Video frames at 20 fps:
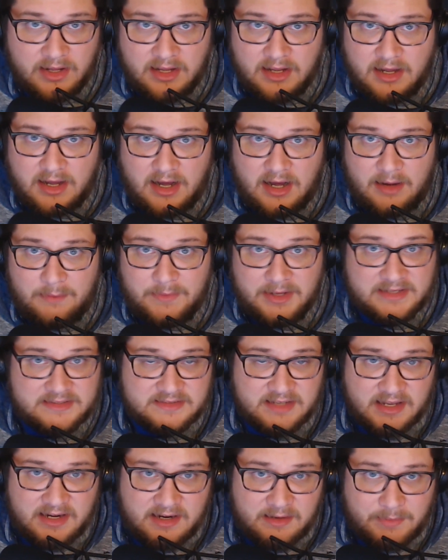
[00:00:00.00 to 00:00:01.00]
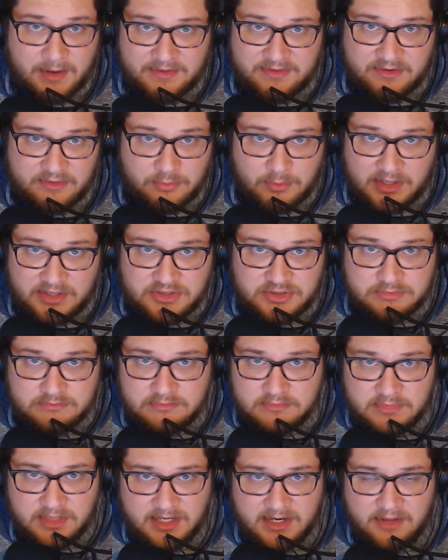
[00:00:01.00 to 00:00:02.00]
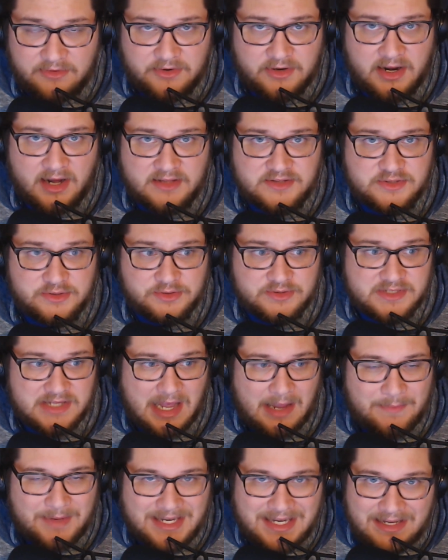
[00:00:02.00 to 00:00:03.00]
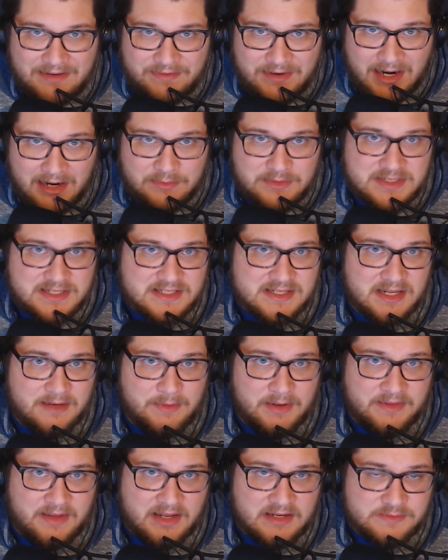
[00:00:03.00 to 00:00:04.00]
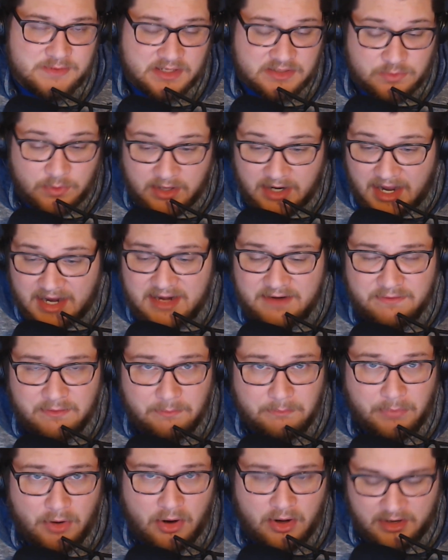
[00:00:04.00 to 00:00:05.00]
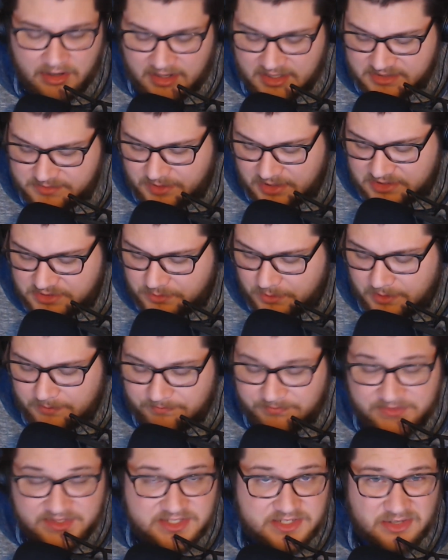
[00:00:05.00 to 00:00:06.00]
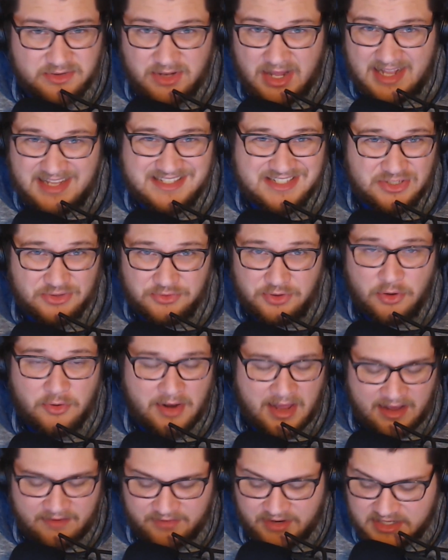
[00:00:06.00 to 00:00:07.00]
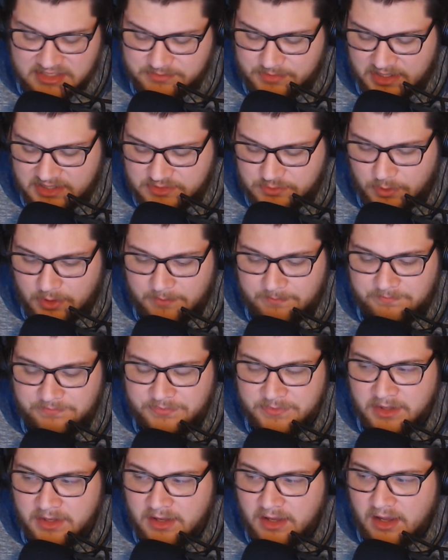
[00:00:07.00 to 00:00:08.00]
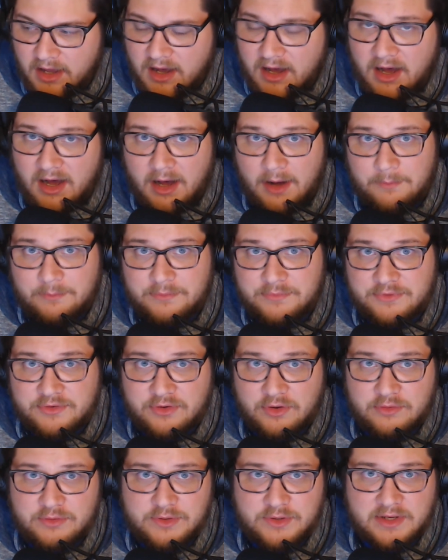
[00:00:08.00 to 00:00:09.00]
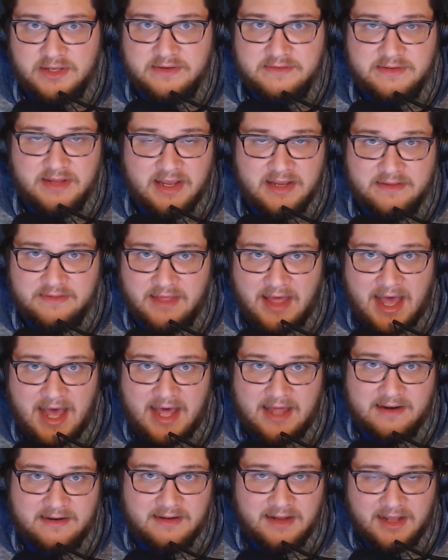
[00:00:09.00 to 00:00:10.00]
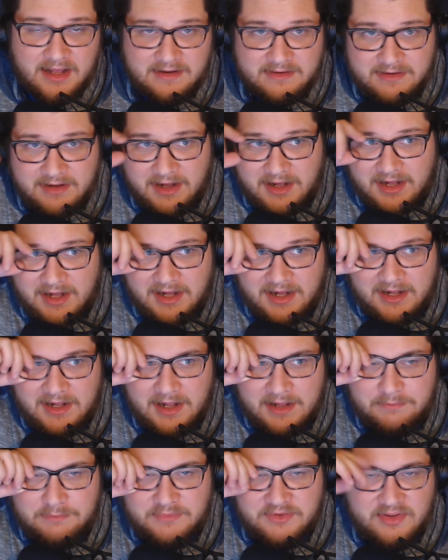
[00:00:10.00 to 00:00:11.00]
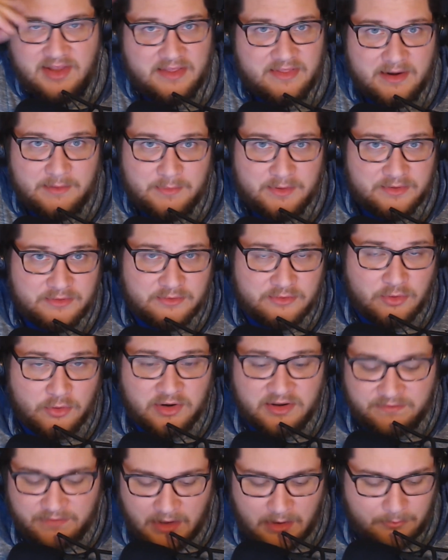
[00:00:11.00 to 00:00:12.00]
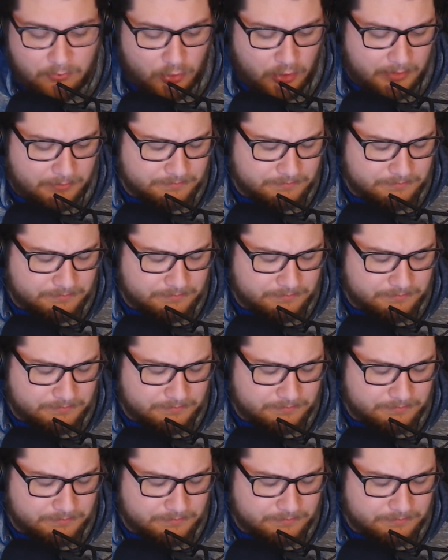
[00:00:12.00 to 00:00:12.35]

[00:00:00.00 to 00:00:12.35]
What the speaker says: excited about the Switch like other consoles. I mean, even I was excited about the Xbox One. I never bought an Xbox One. Still don't have an Xbox One. So you can take that and say that I'm a Sony fanboy